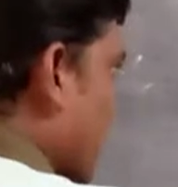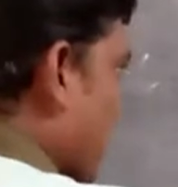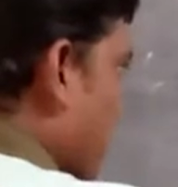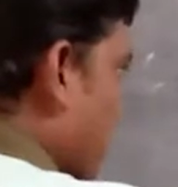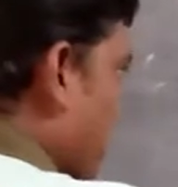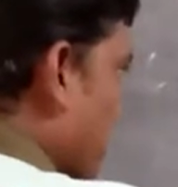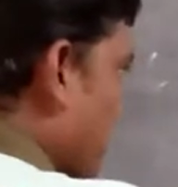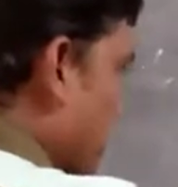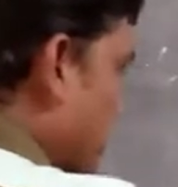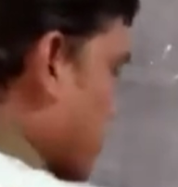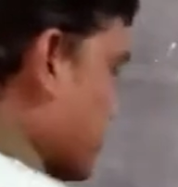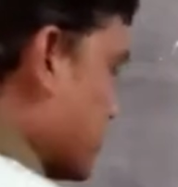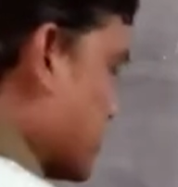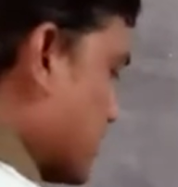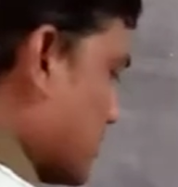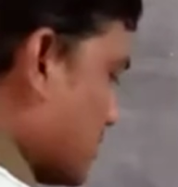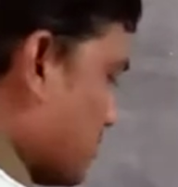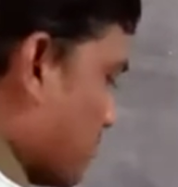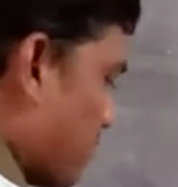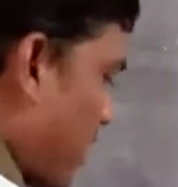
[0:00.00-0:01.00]
B to
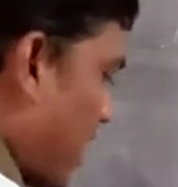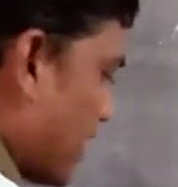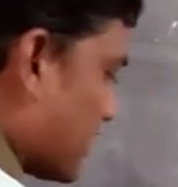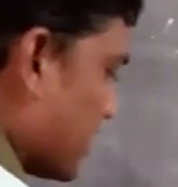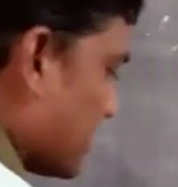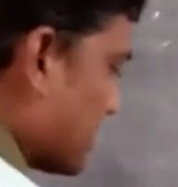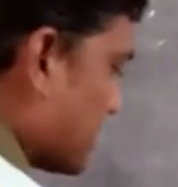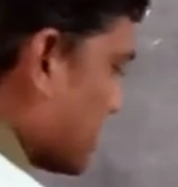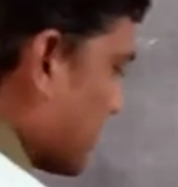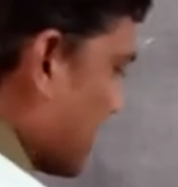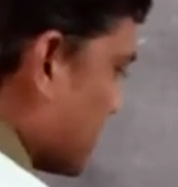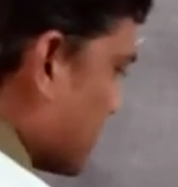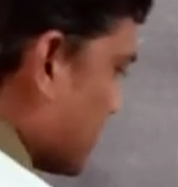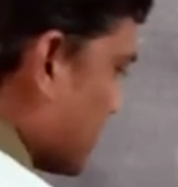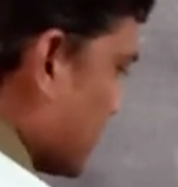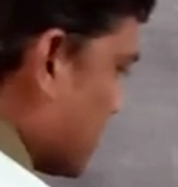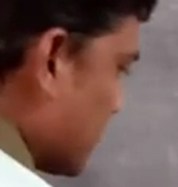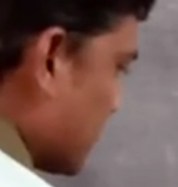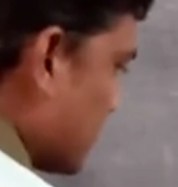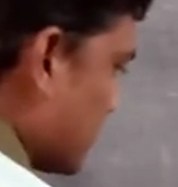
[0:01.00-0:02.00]
C path is changed.
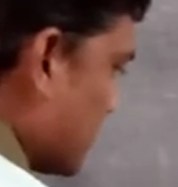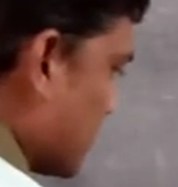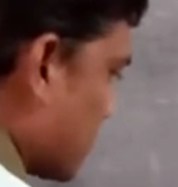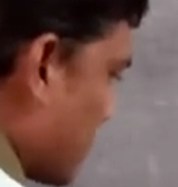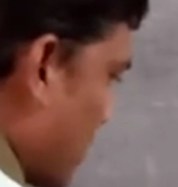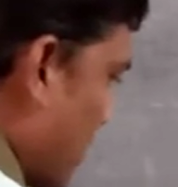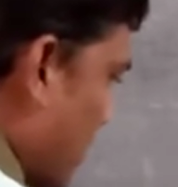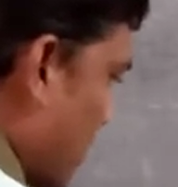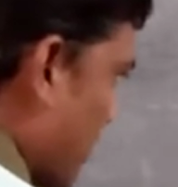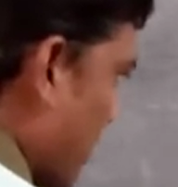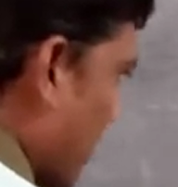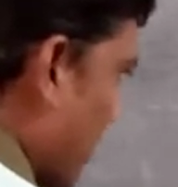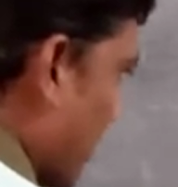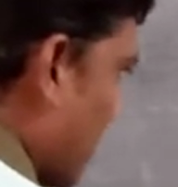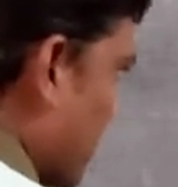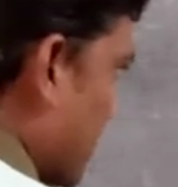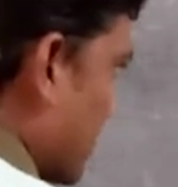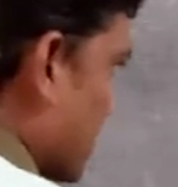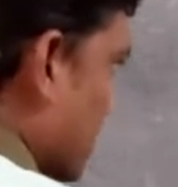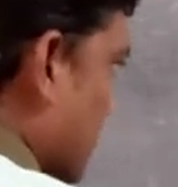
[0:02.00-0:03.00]
This is this one,
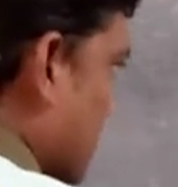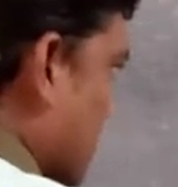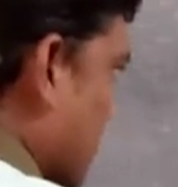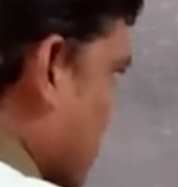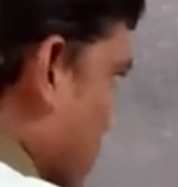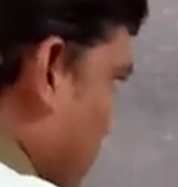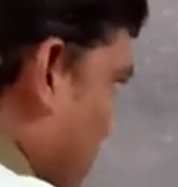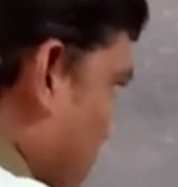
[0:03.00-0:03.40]
it is this one.